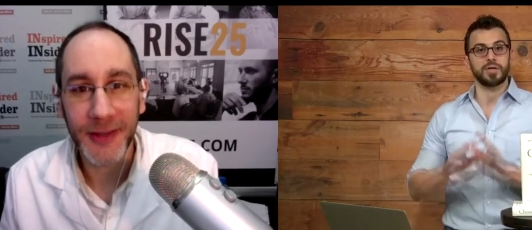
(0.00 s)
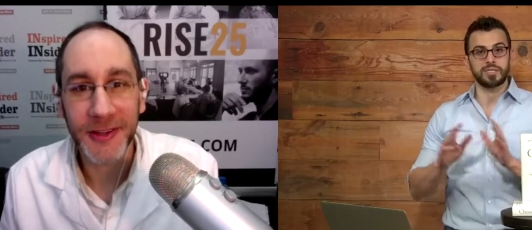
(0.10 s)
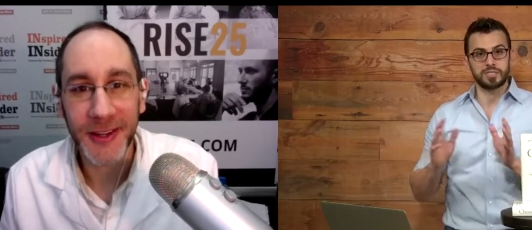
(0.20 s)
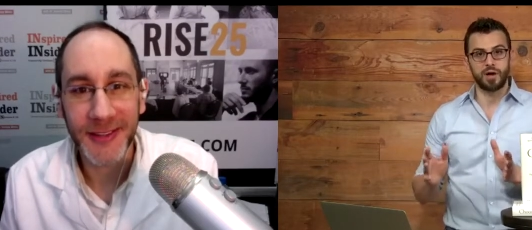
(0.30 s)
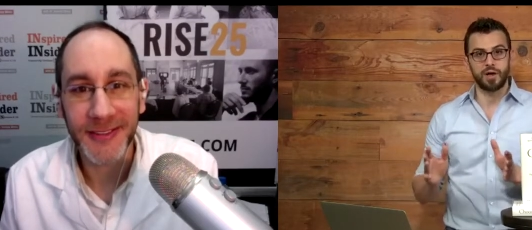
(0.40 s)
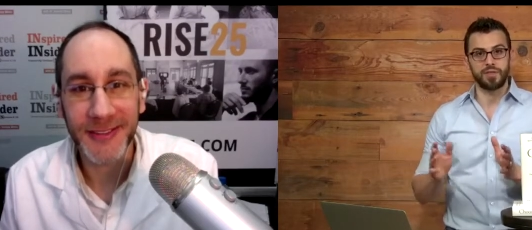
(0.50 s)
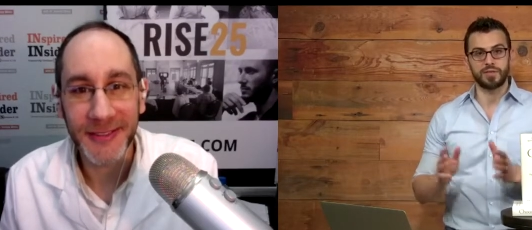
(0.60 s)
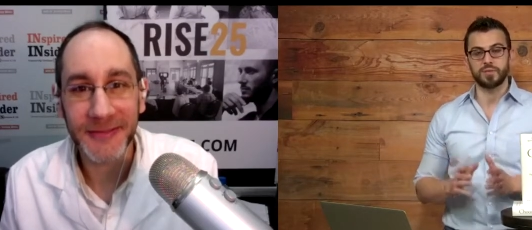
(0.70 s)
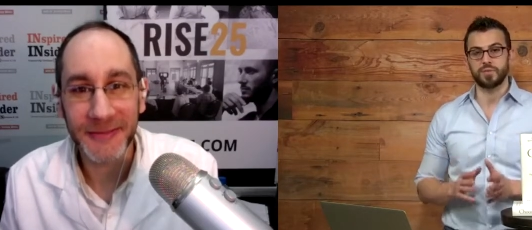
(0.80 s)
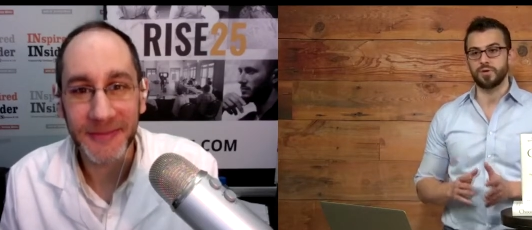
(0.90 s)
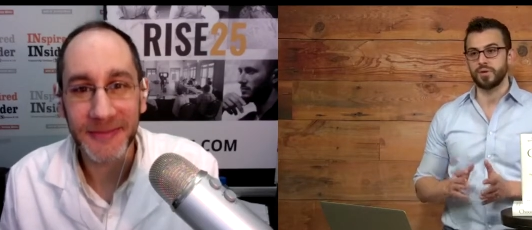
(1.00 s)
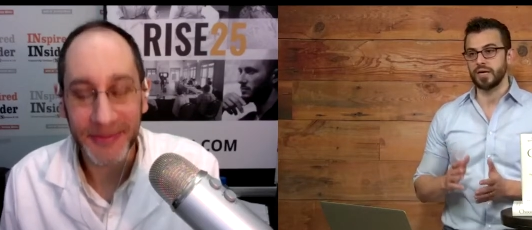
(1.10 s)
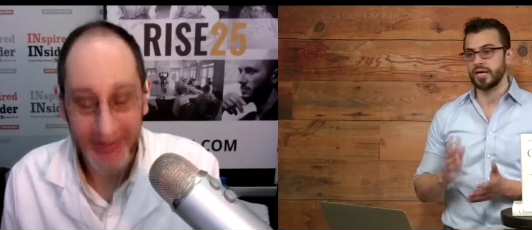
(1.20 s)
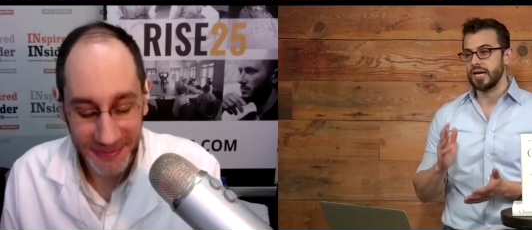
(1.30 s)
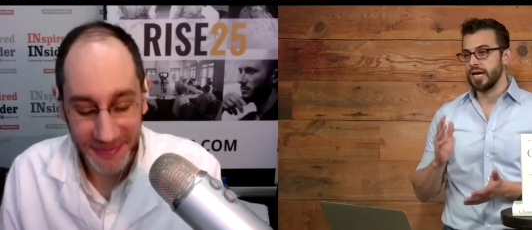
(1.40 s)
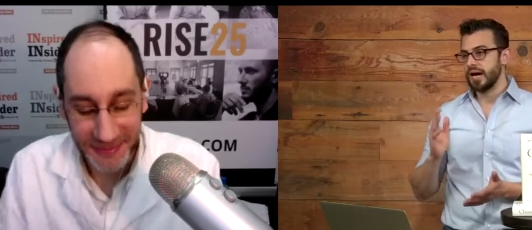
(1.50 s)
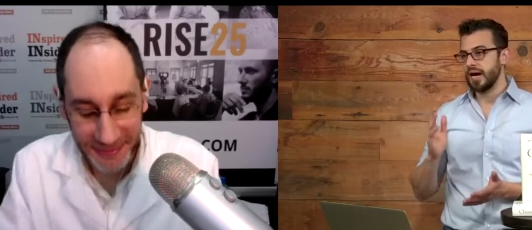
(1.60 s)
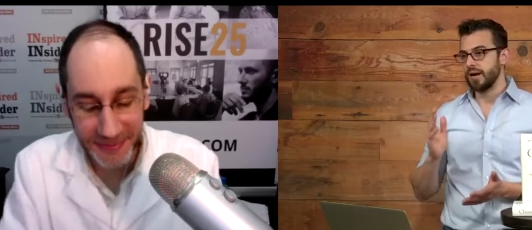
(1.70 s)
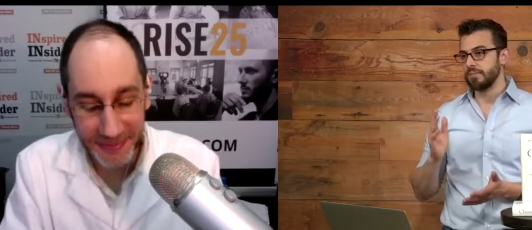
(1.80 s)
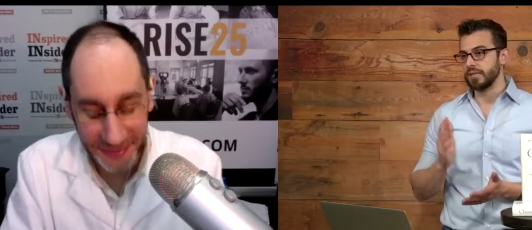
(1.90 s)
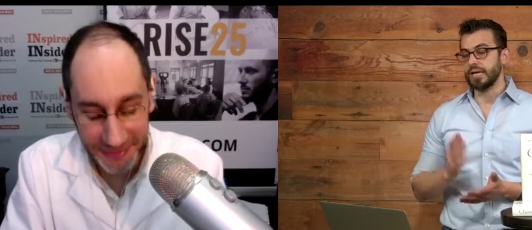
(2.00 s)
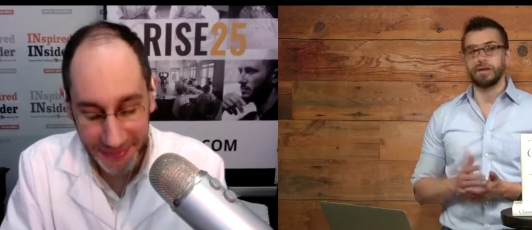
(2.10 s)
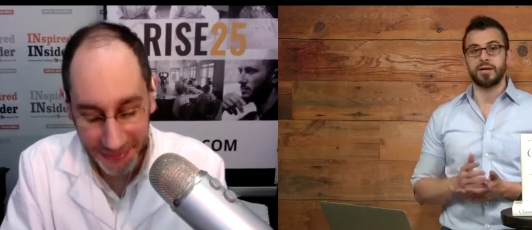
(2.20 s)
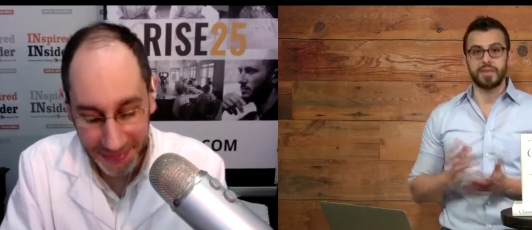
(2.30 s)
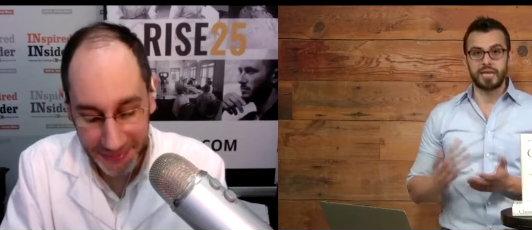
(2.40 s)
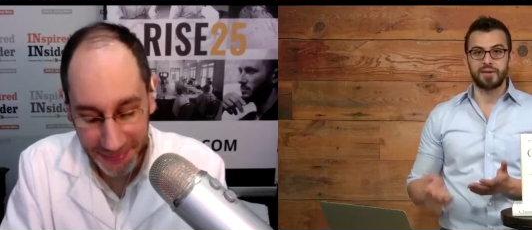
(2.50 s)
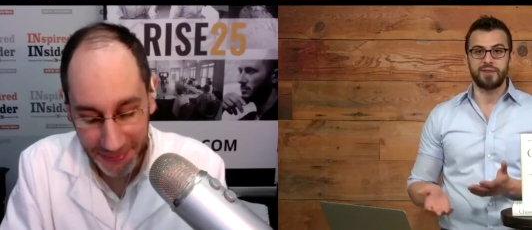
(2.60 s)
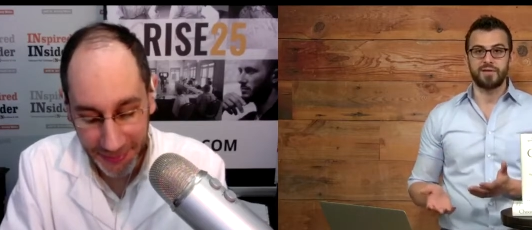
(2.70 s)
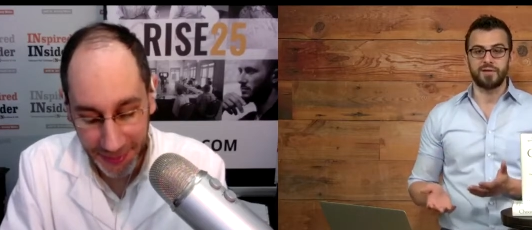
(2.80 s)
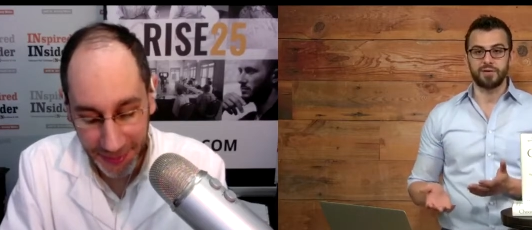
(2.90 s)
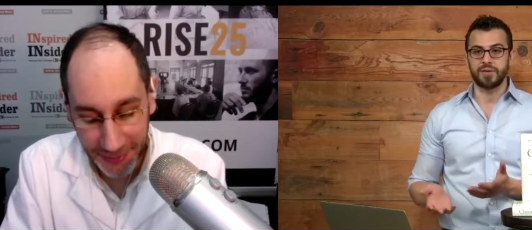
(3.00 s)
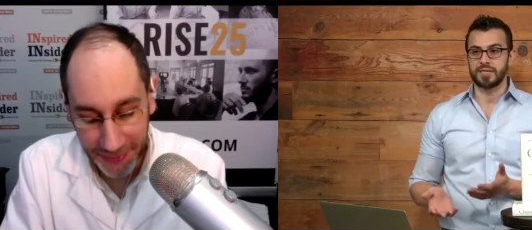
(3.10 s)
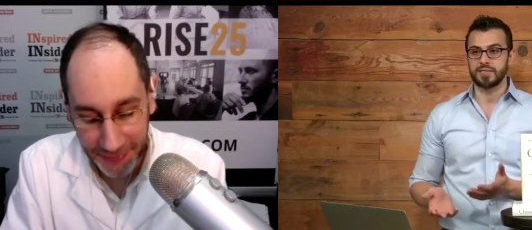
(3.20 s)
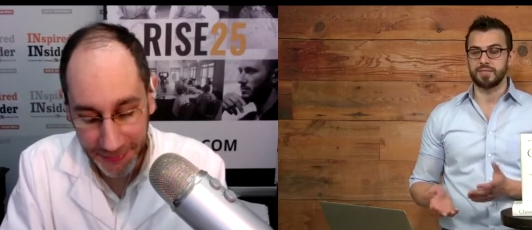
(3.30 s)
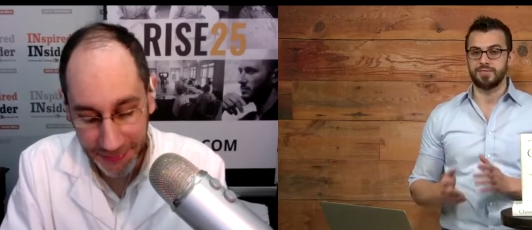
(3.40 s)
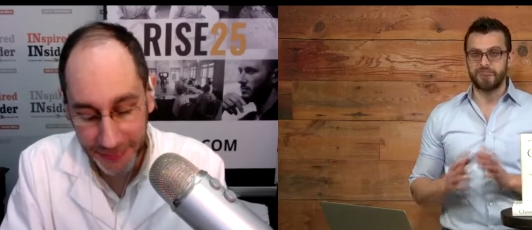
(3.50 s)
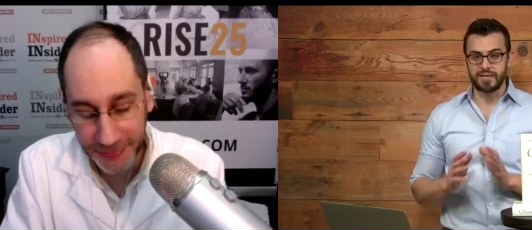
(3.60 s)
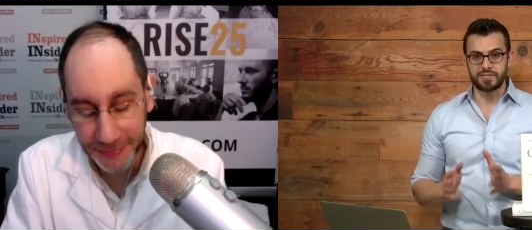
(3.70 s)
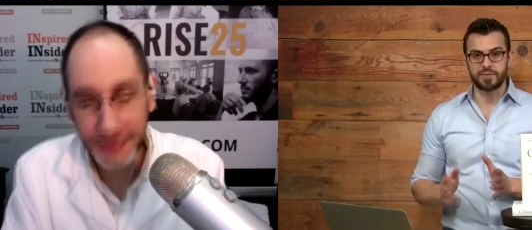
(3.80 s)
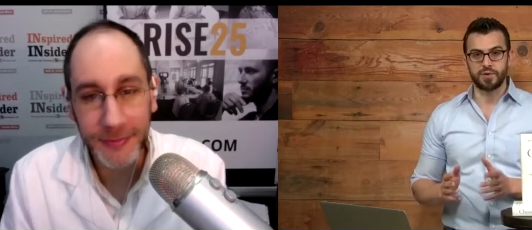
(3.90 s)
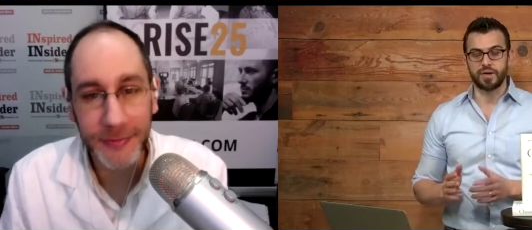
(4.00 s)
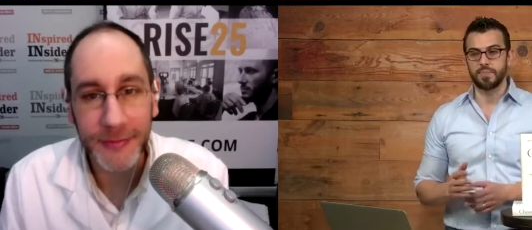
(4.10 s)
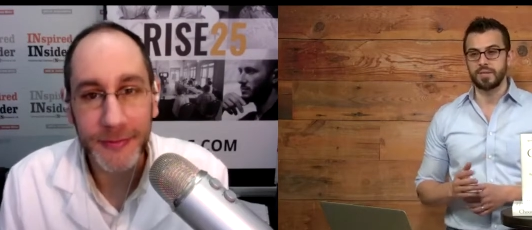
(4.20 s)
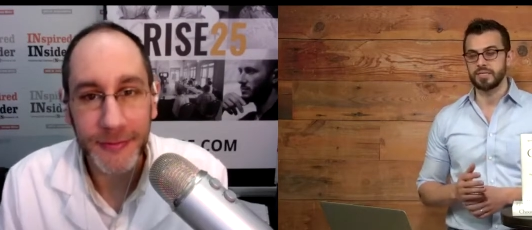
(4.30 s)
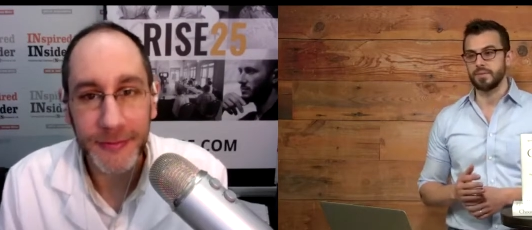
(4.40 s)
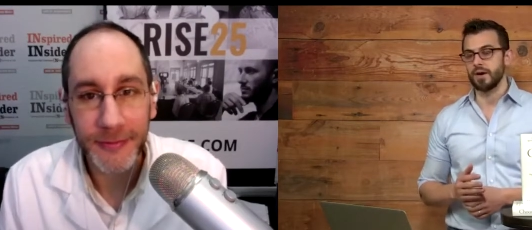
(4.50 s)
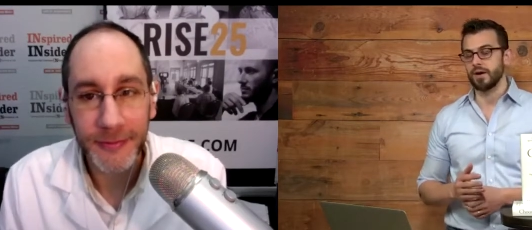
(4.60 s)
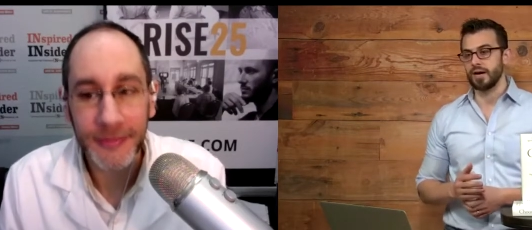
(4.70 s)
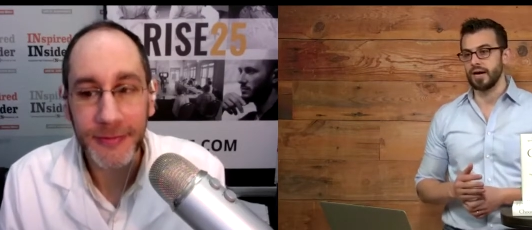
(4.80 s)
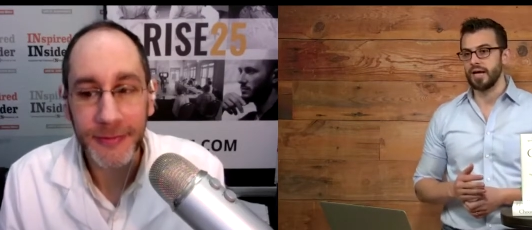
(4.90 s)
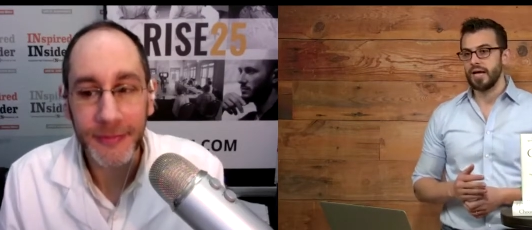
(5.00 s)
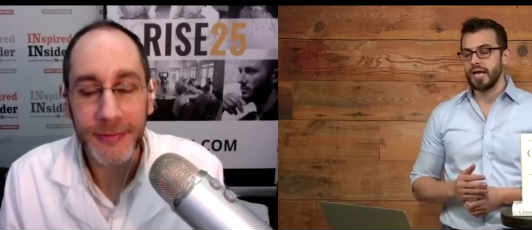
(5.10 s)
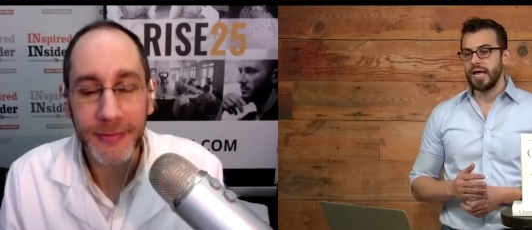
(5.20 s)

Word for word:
Speaker 1: across all the things we're doing. Landed on the Inc. 500 list, fastest growing companies in America.